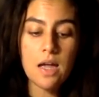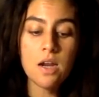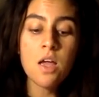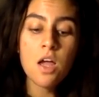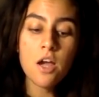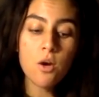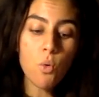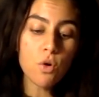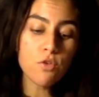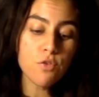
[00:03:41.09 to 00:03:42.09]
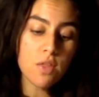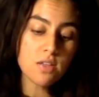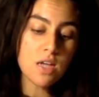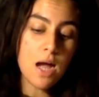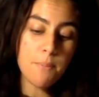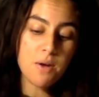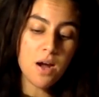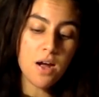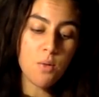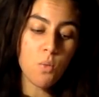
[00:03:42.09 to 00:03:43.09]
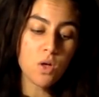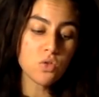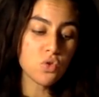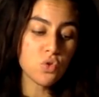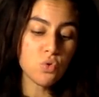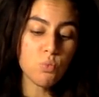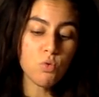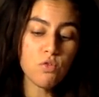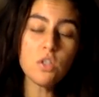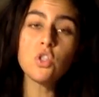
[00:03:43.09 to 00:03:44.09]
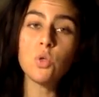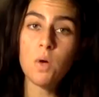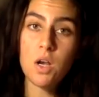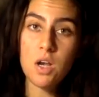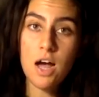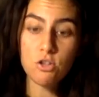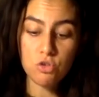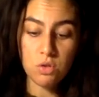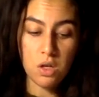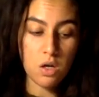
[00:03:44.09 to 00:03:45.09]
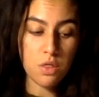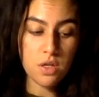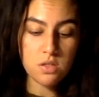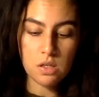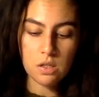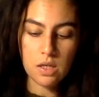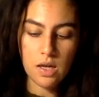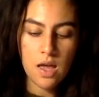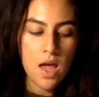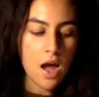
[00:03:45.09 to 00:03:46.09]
And in order for that to happen, I want to move into it naturally and authentically.